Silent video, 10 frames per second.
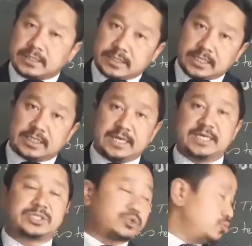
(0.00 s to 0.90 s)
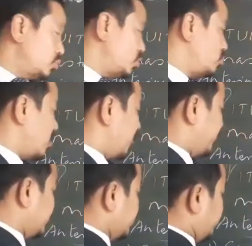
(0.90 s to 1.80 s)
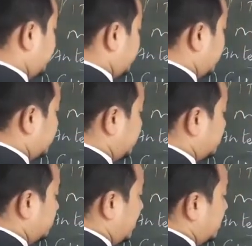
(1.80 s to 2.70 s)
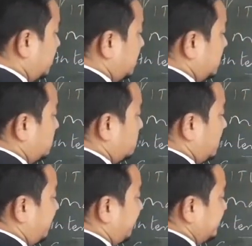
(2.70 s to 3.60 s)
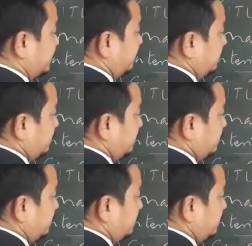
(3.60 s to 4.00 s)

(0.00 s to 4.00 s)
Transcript: it leads to dwarfism. It leads to what? Dwarfism.